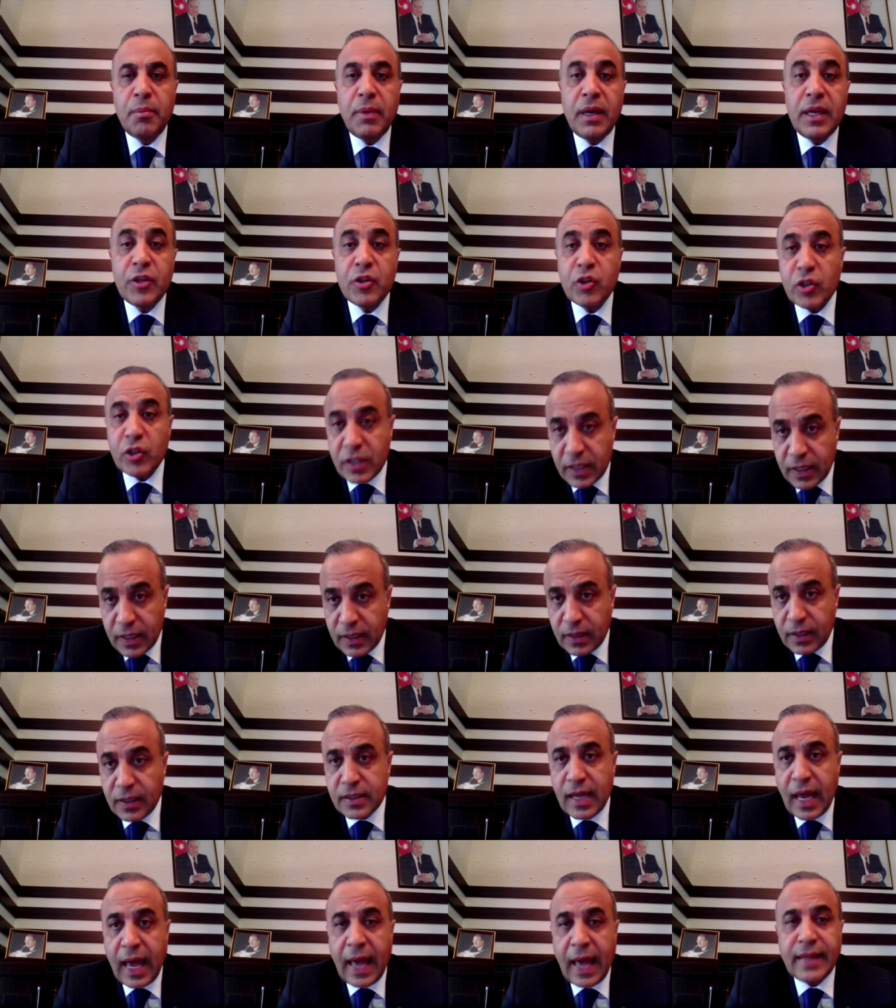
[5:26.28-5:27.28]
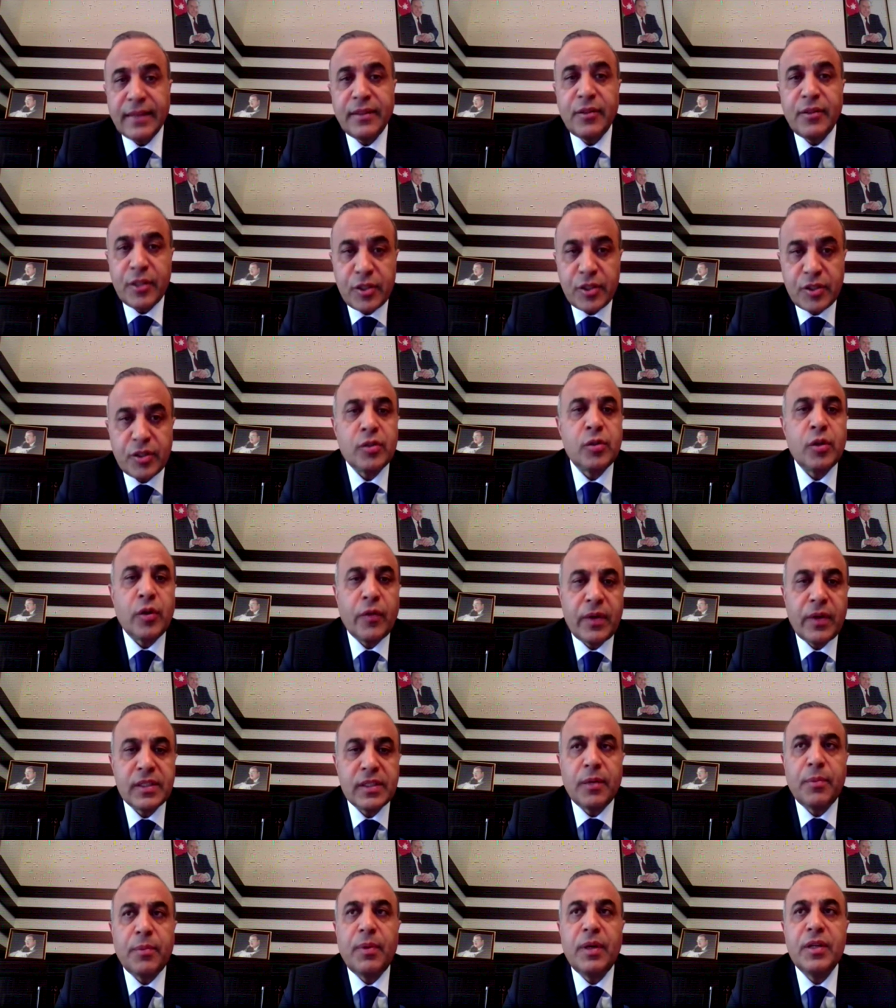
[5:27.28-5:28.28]
major cities and districts
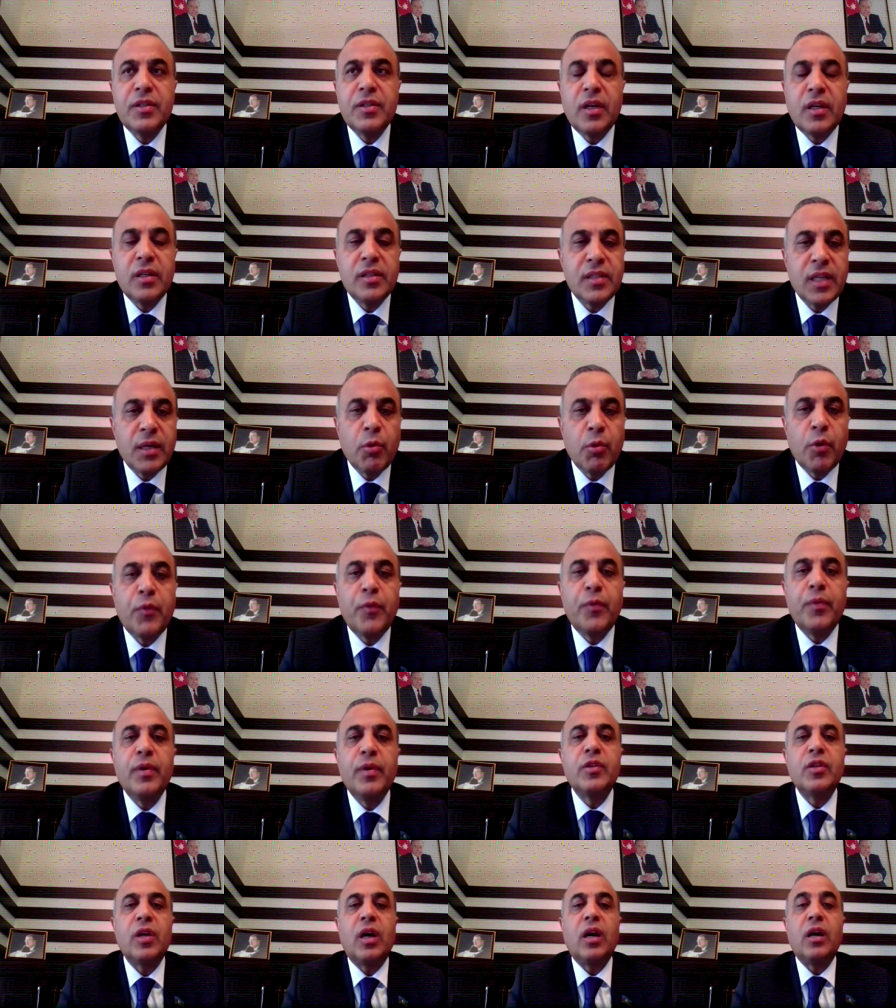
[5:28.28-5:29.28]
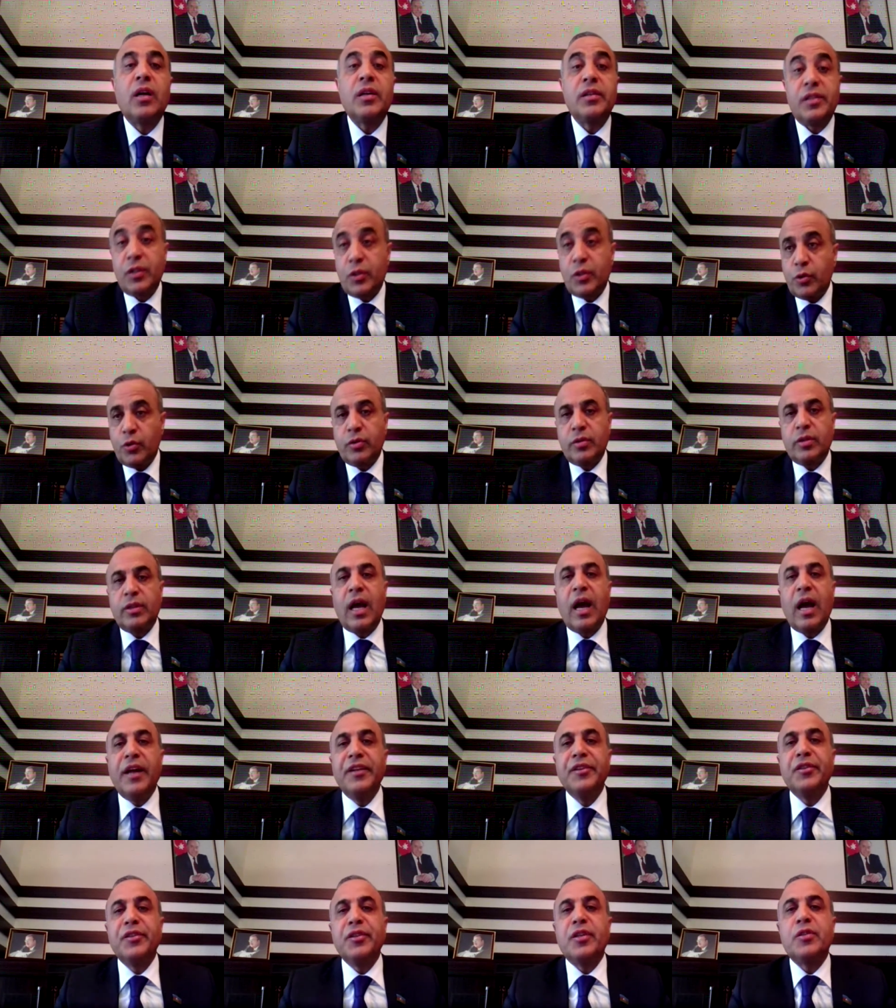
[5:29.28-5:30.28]
of Azerbaijan, some of which are situated
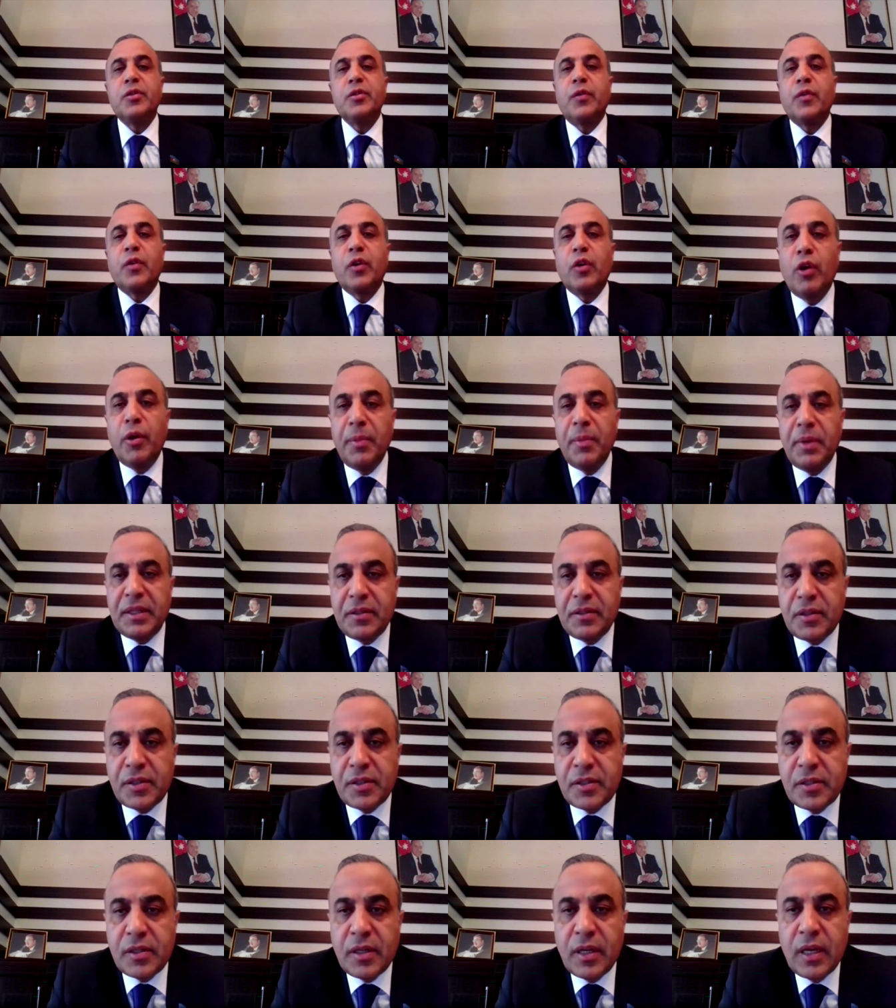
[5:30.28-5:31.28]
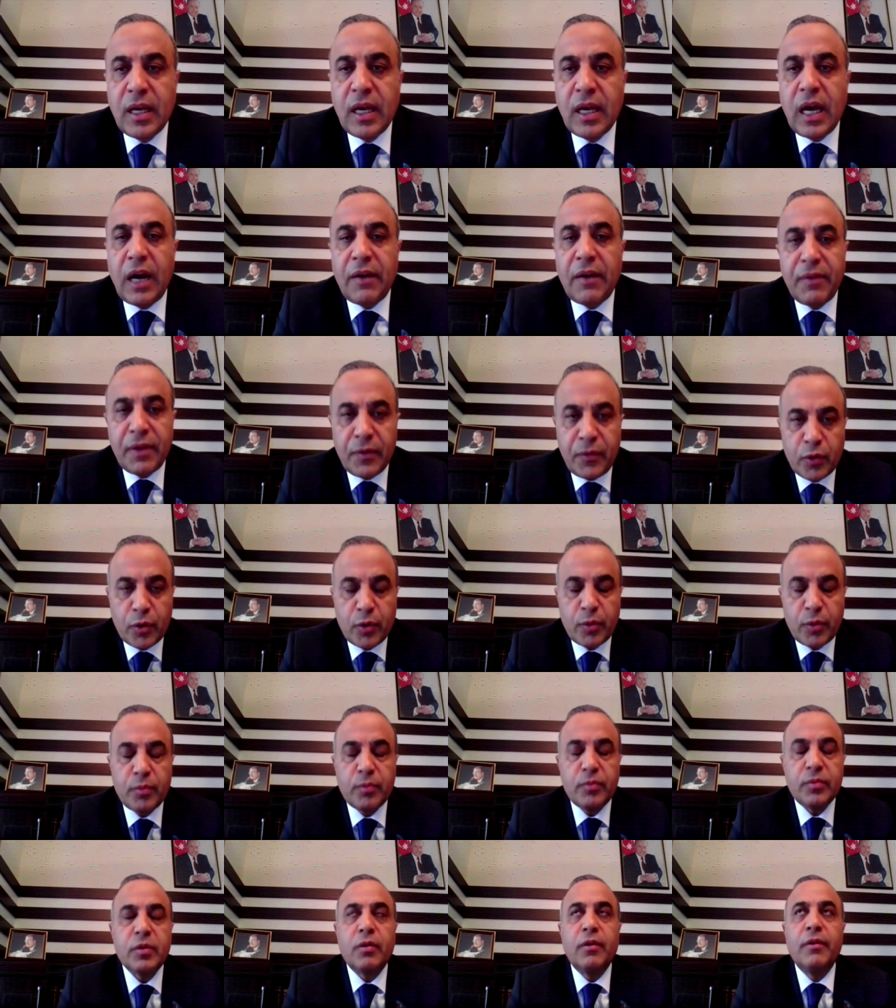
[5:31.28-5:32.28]
hundreds of kilometers away
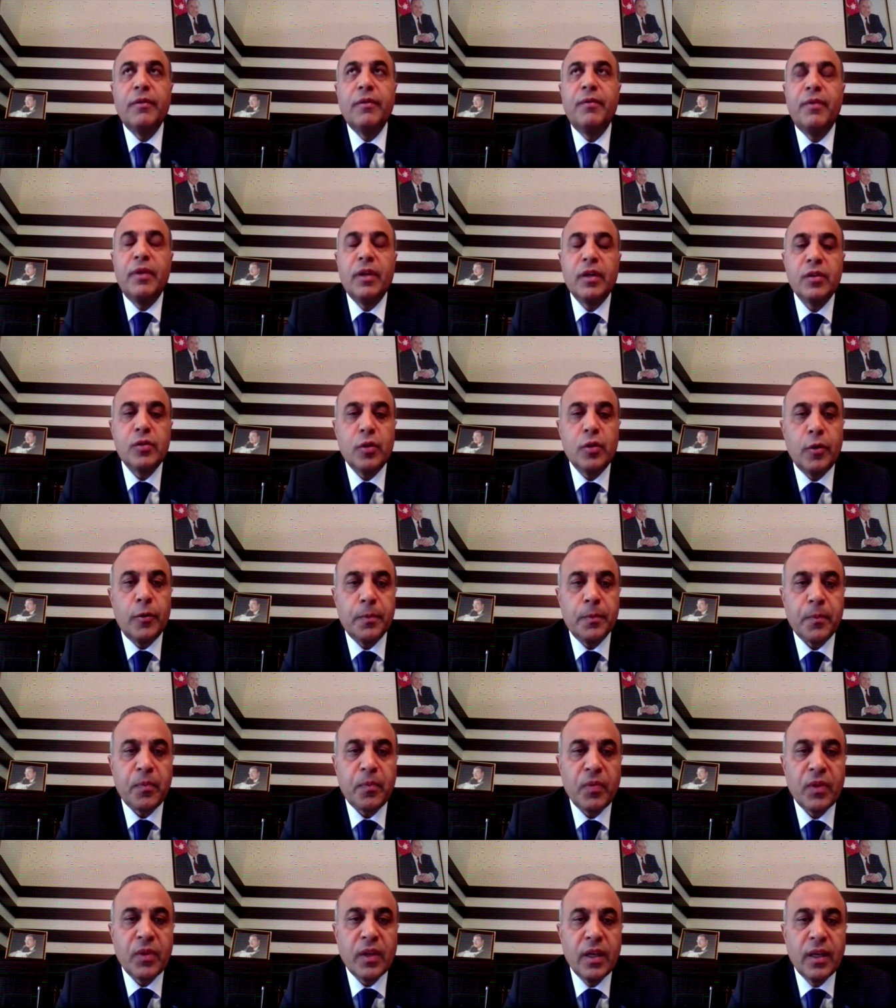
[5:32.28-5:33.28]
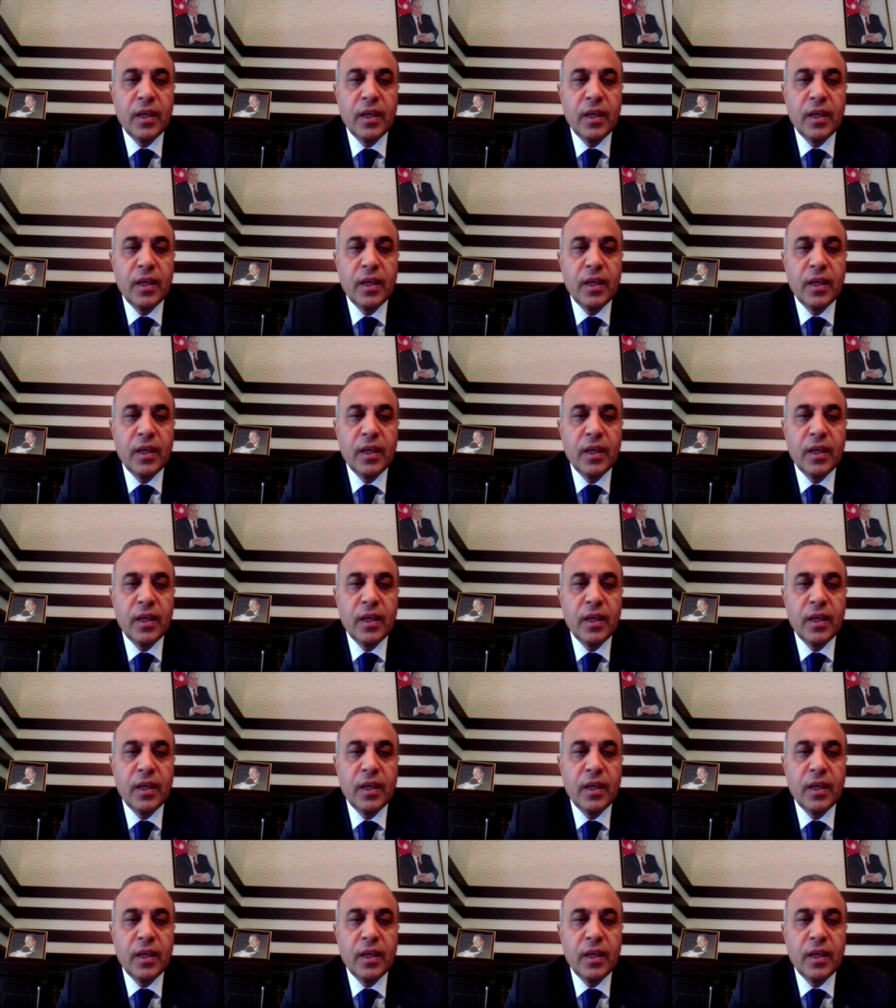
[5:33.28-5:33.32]
from conflict zone.